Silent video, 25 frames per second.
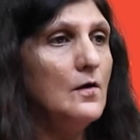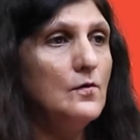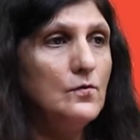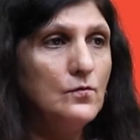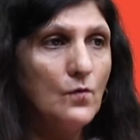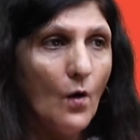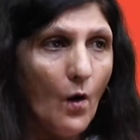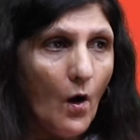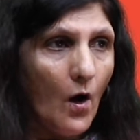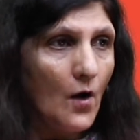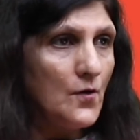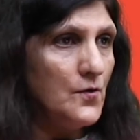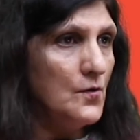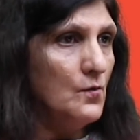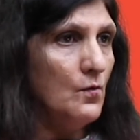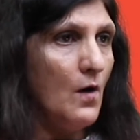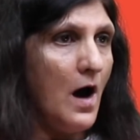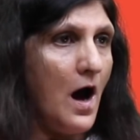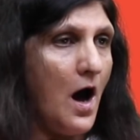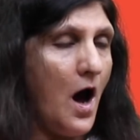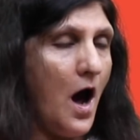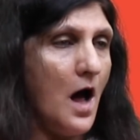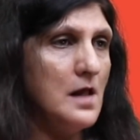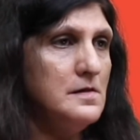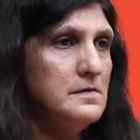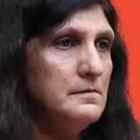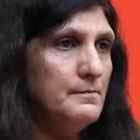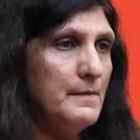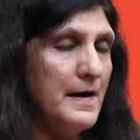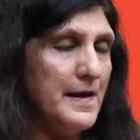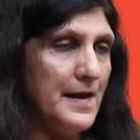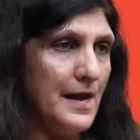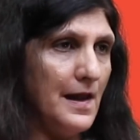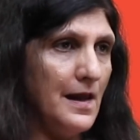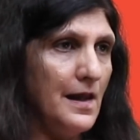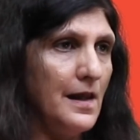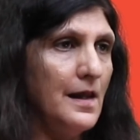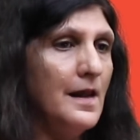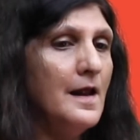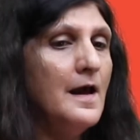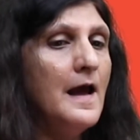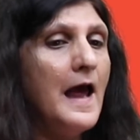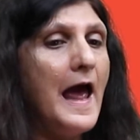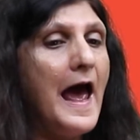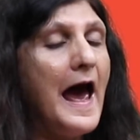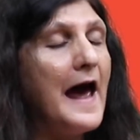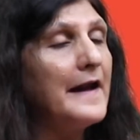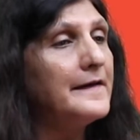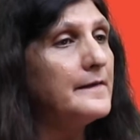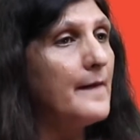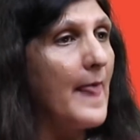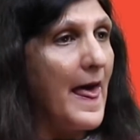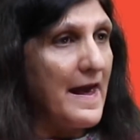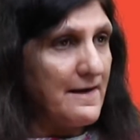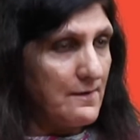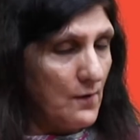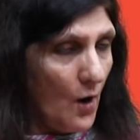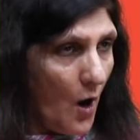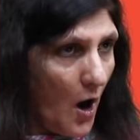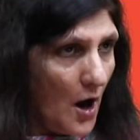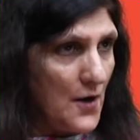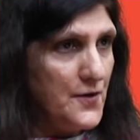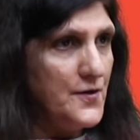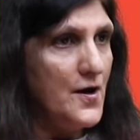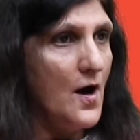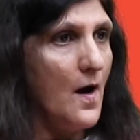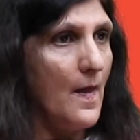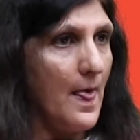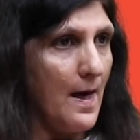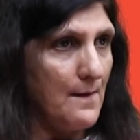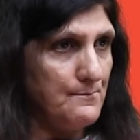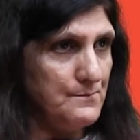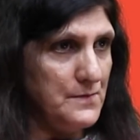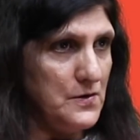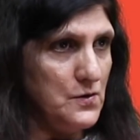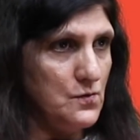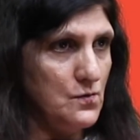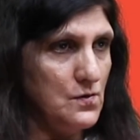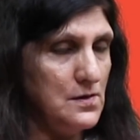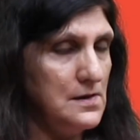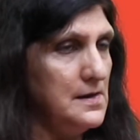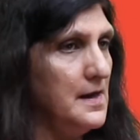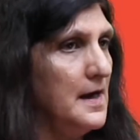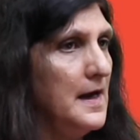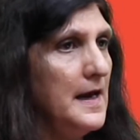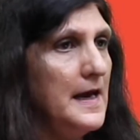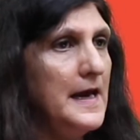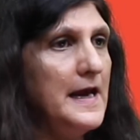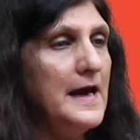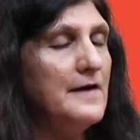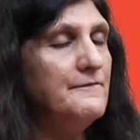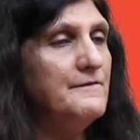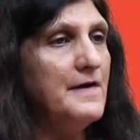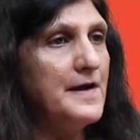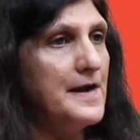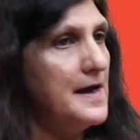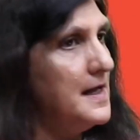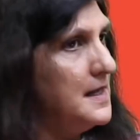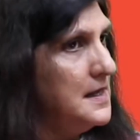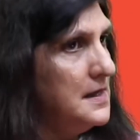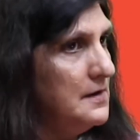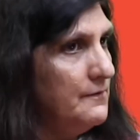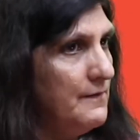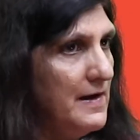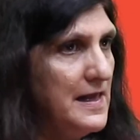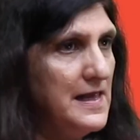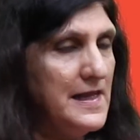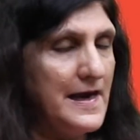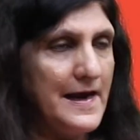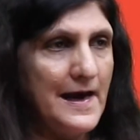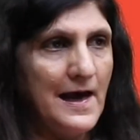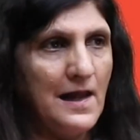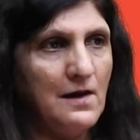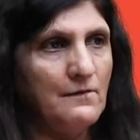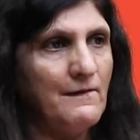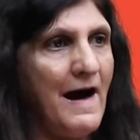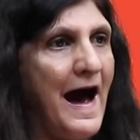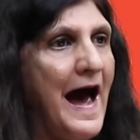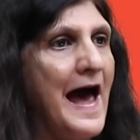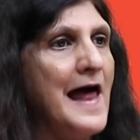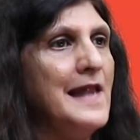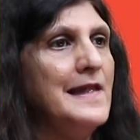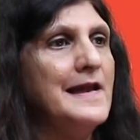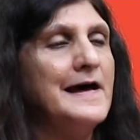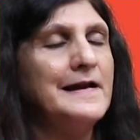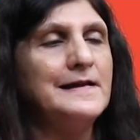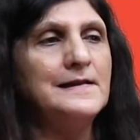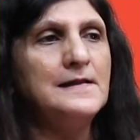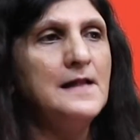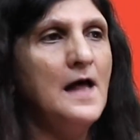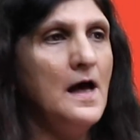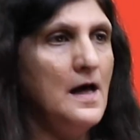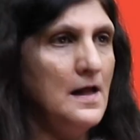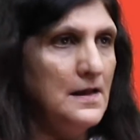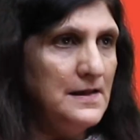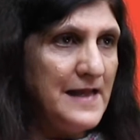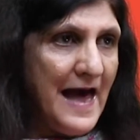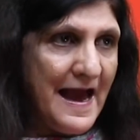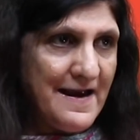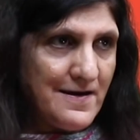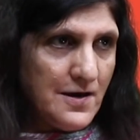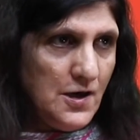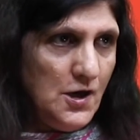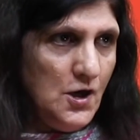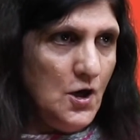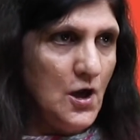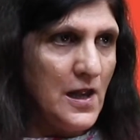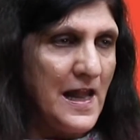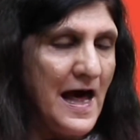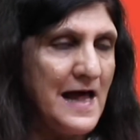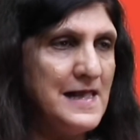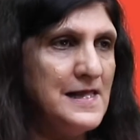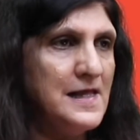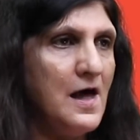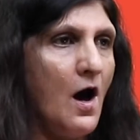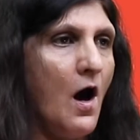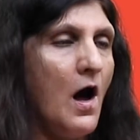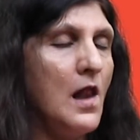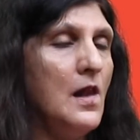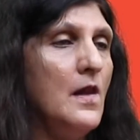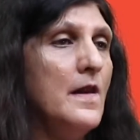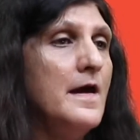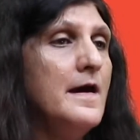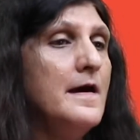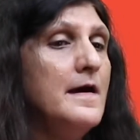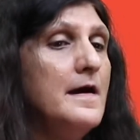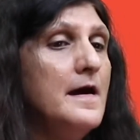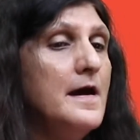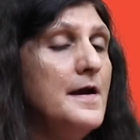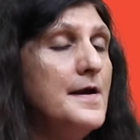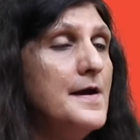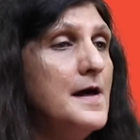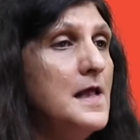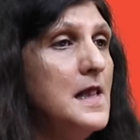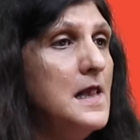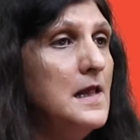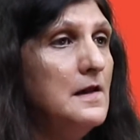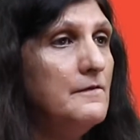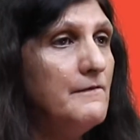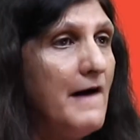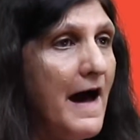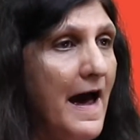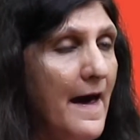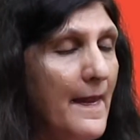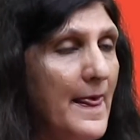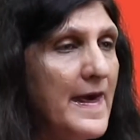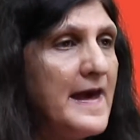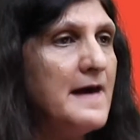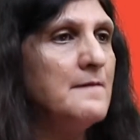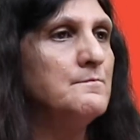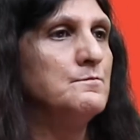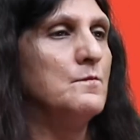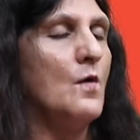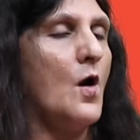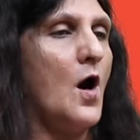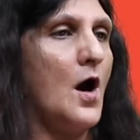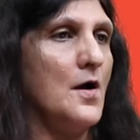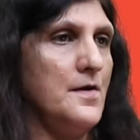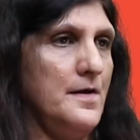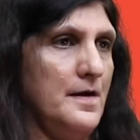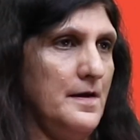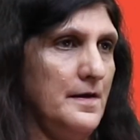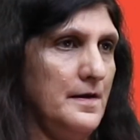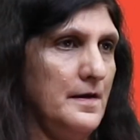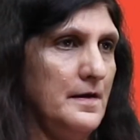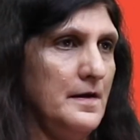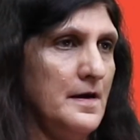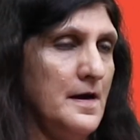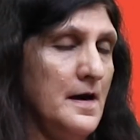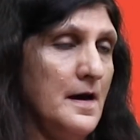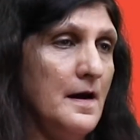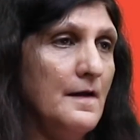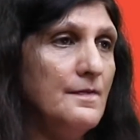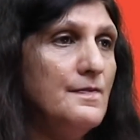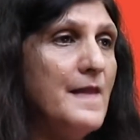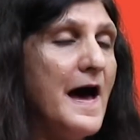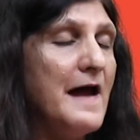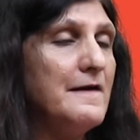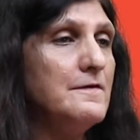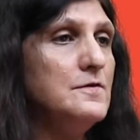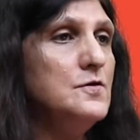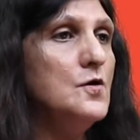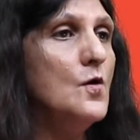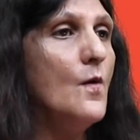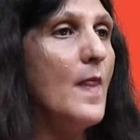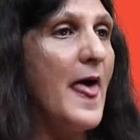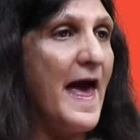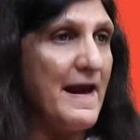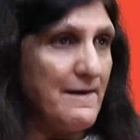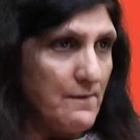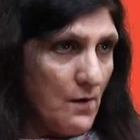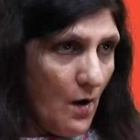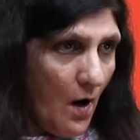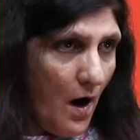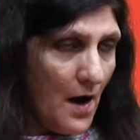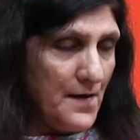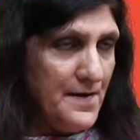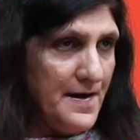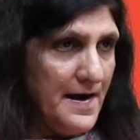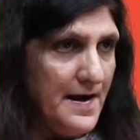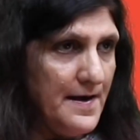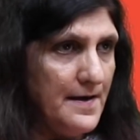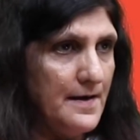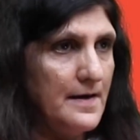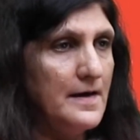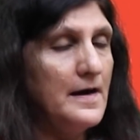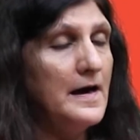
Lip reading: Go to a hospital and record your abuse. If it is physical violence, sexual assault, it is very important that you record it.